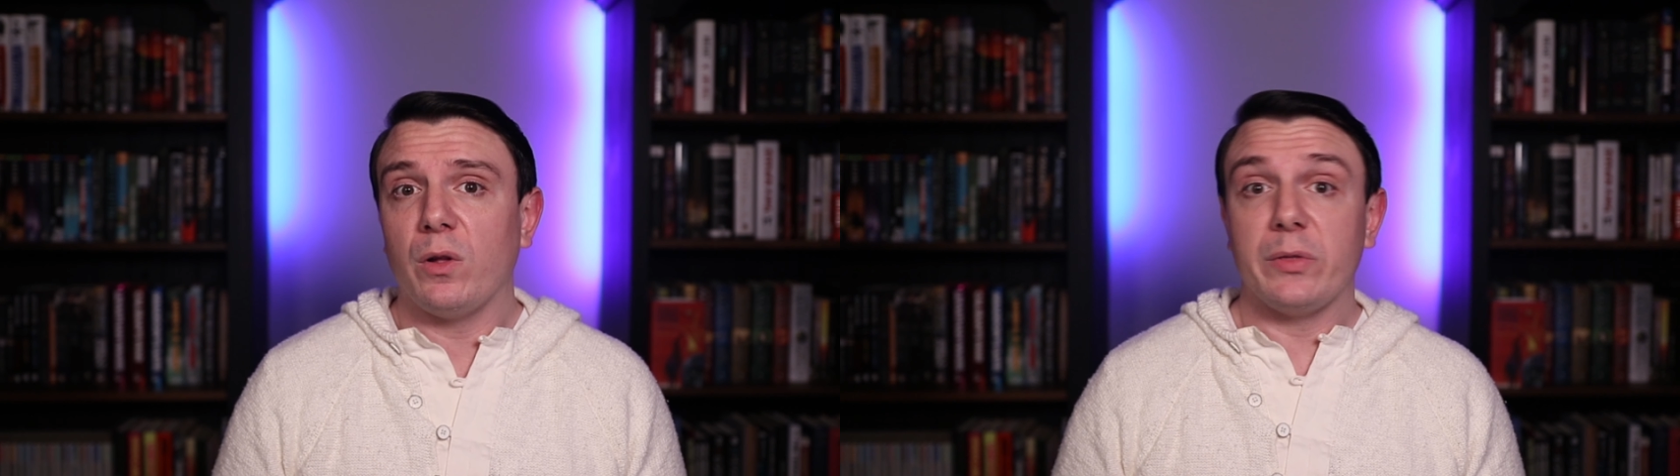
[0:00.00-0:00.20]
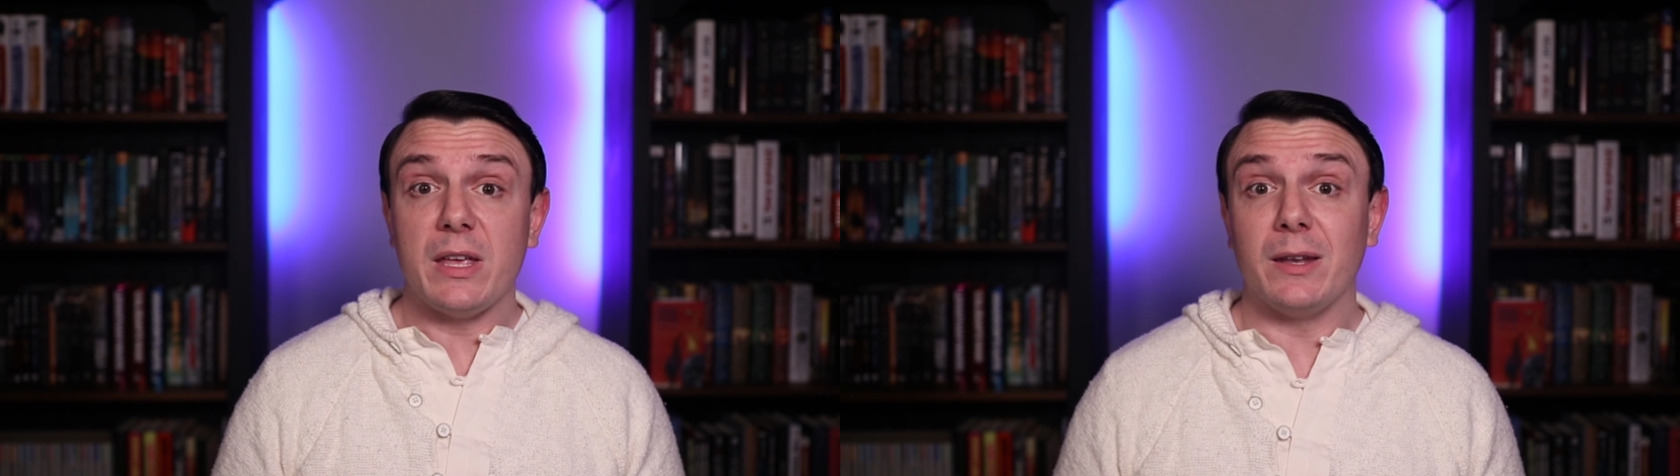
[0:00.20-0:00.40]

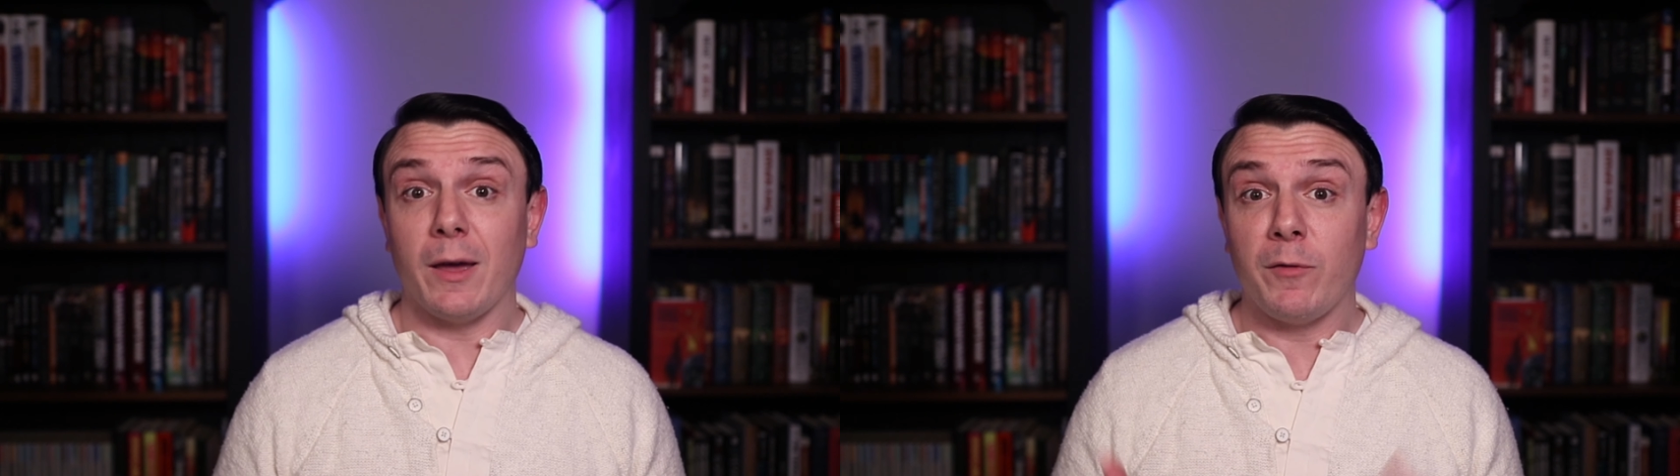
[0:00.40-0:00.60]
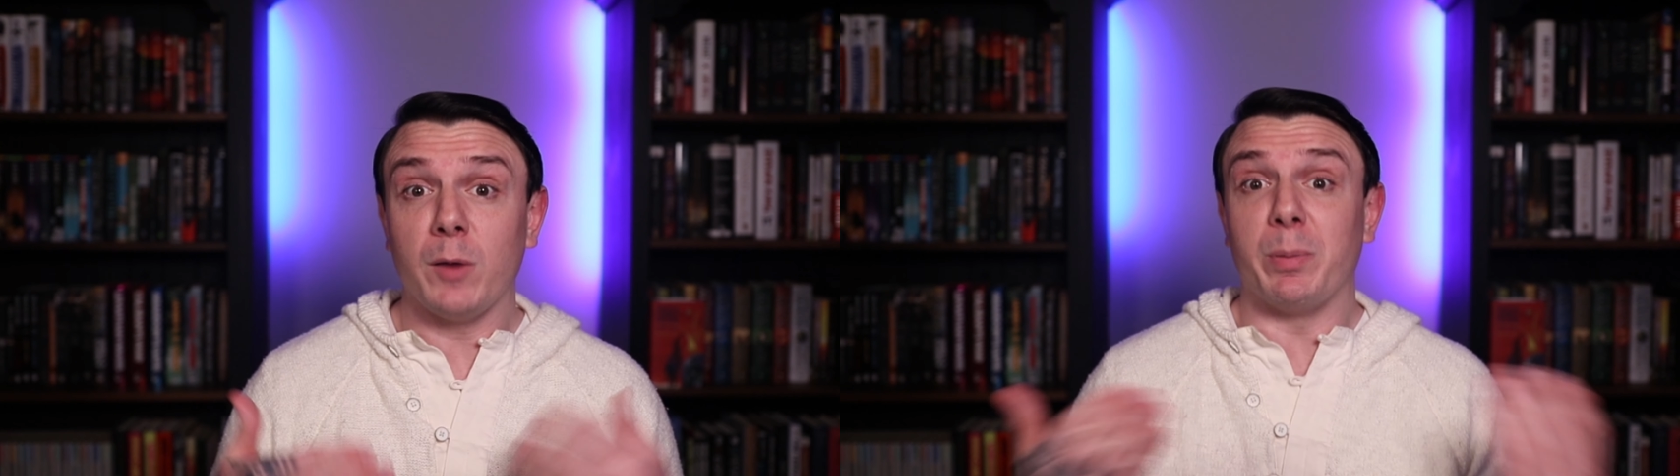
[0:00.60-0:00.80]
the
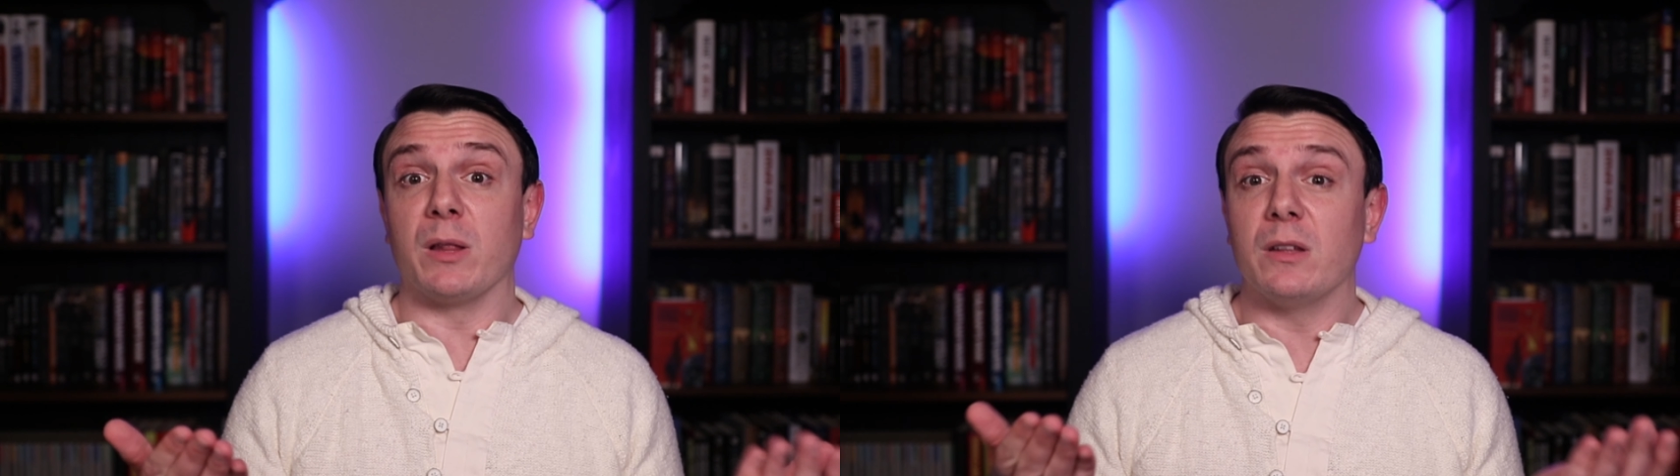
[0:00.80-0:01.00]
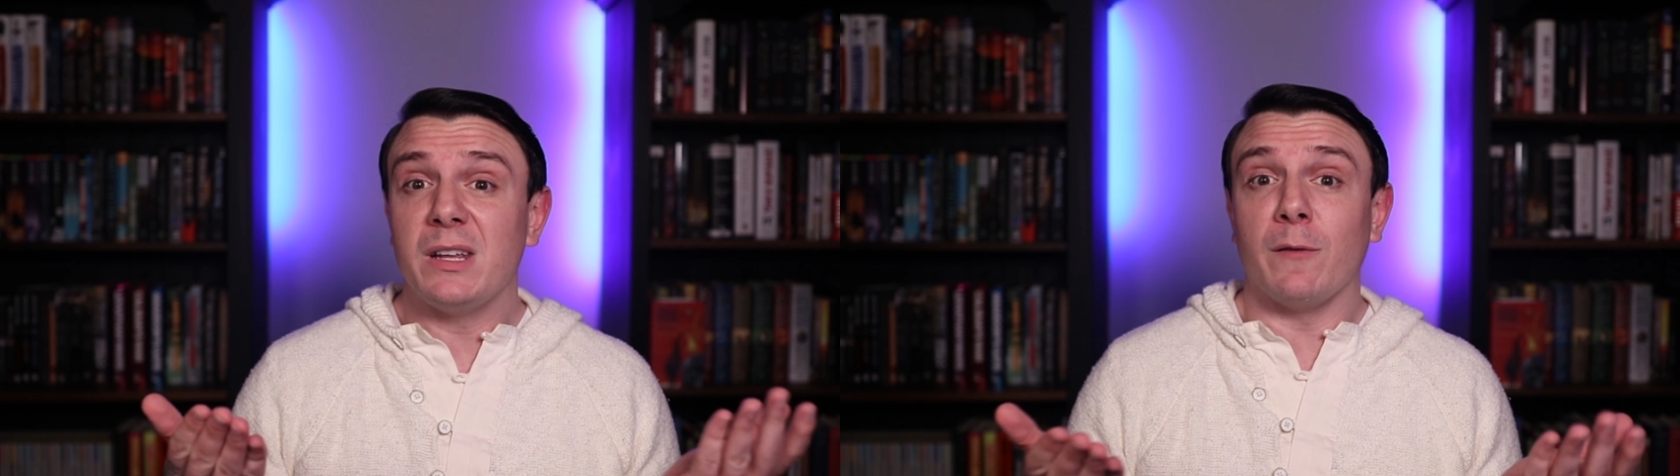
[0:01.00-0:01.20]

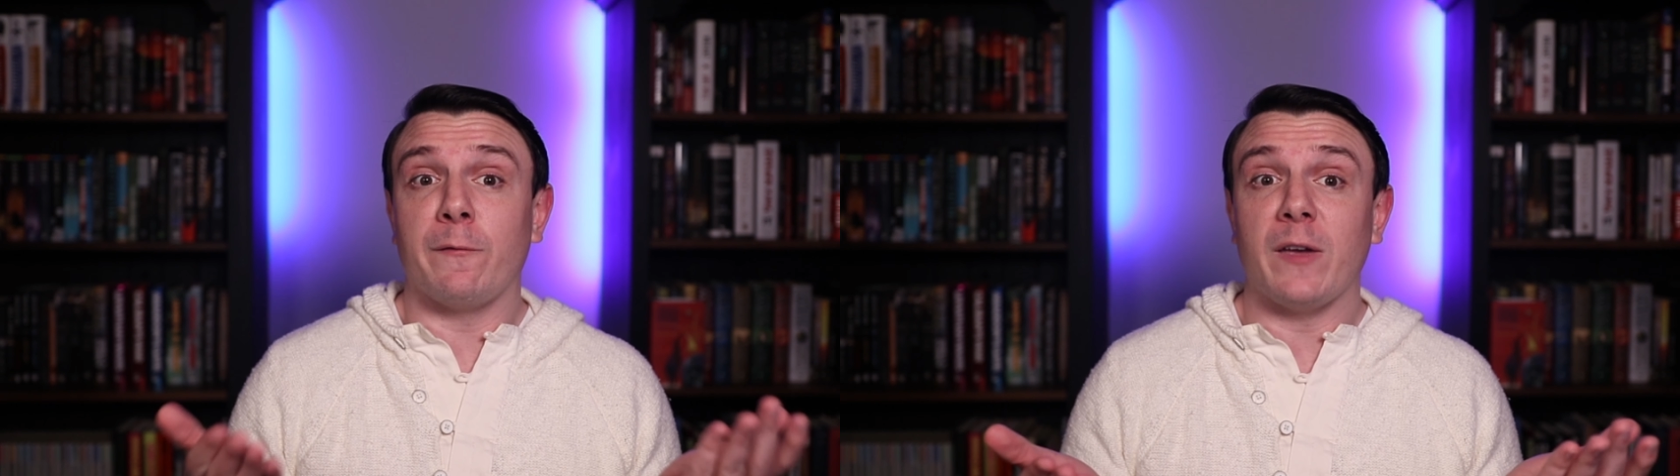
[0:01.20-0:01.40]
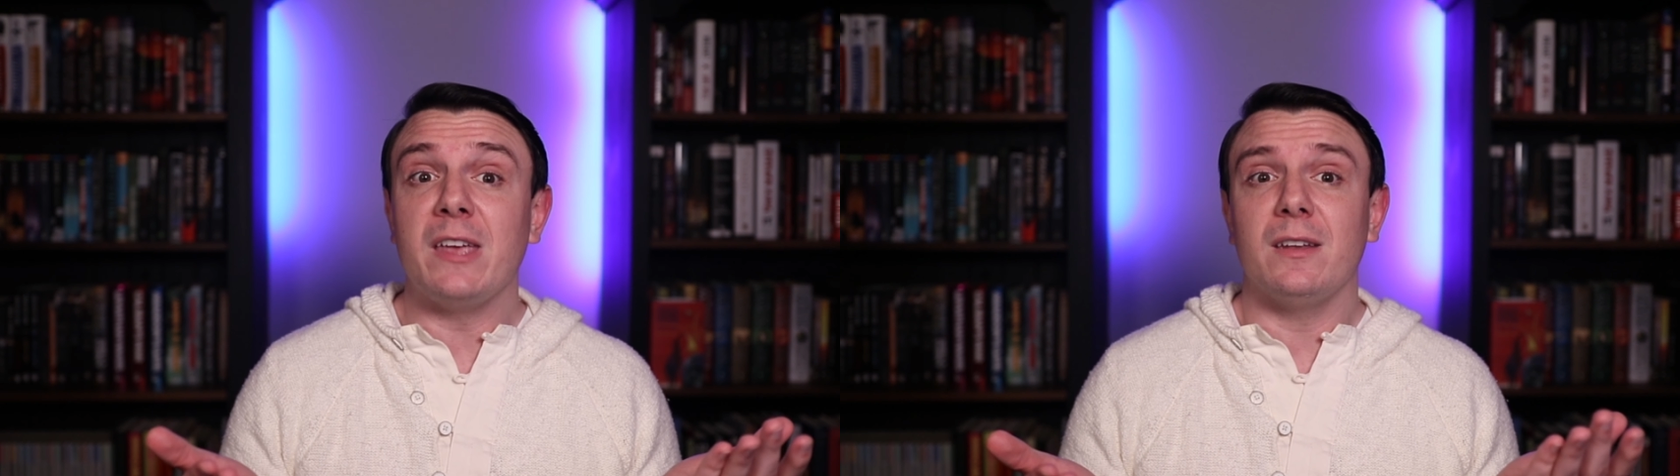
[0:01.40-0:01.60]
inevitability of
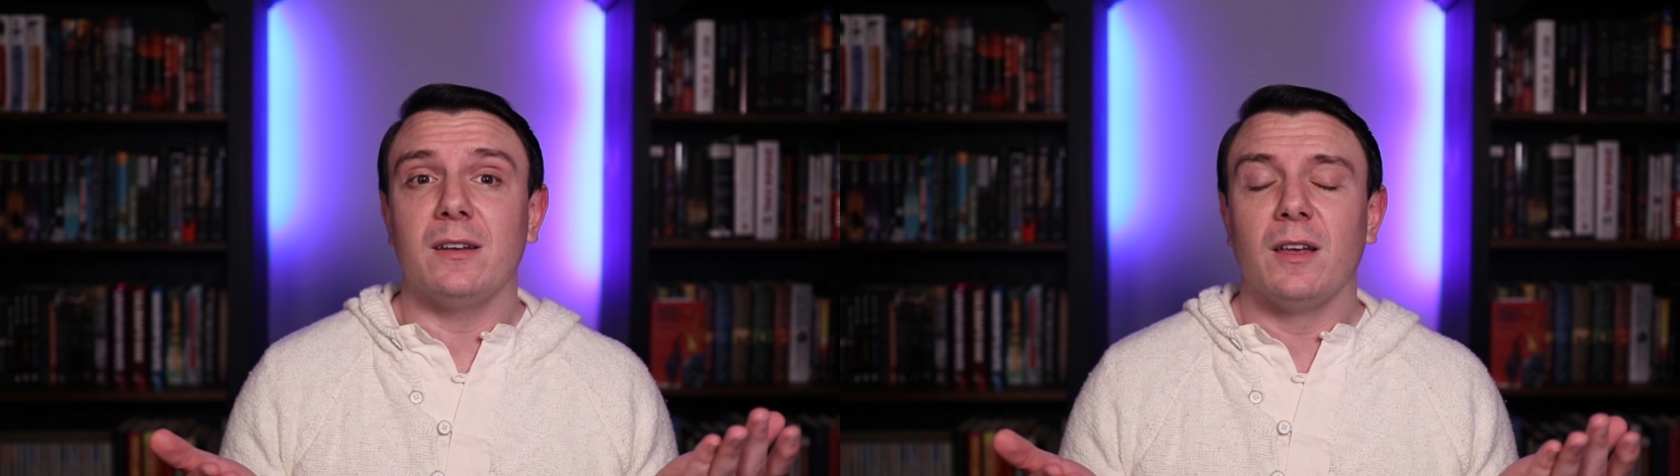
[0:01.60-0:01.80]
fate,